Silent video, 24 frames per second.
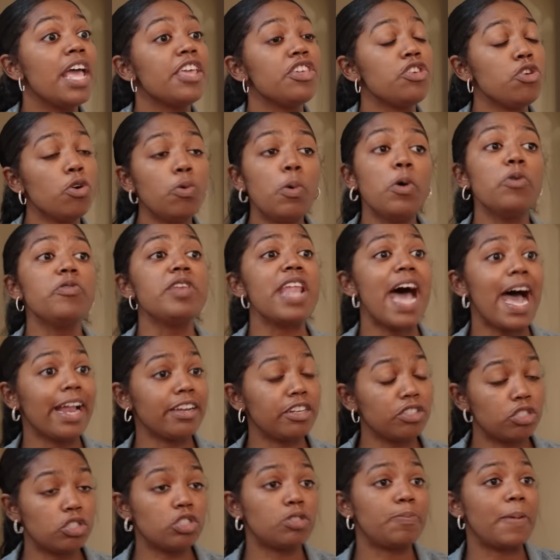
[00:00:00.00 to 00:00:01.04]
You will not
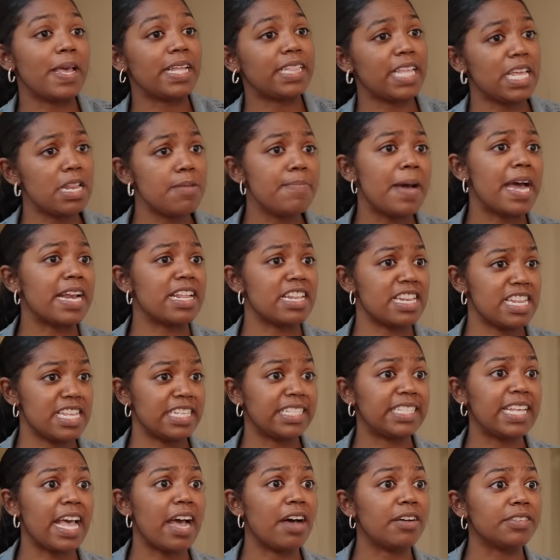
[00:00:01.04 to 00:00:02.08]
disrespect anybody in
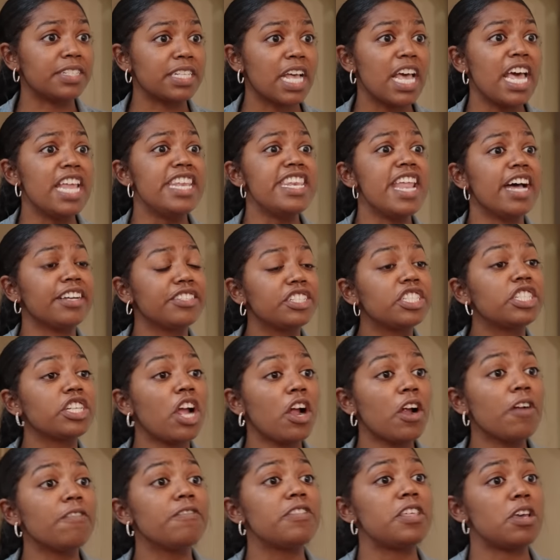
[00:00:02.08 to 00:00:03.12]
this house. Now
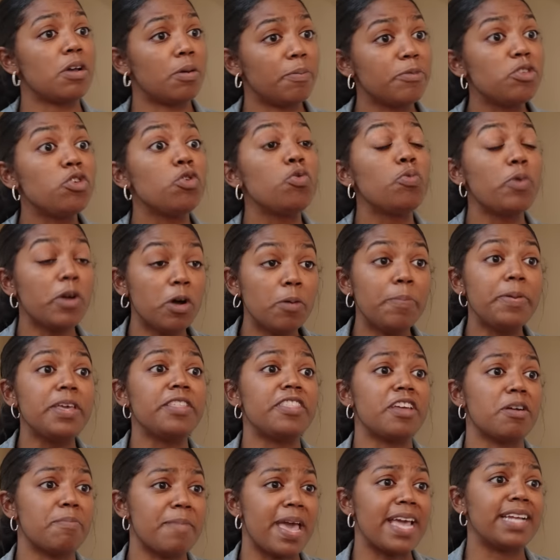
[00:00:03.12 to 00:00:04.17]
serve them. You will be
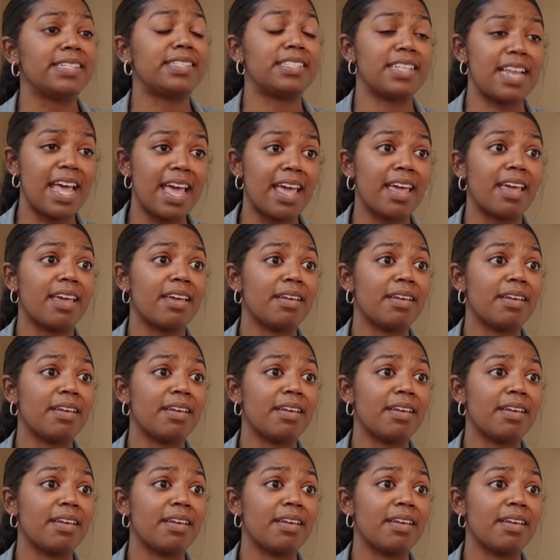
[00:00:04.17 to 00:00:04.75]
their maid today.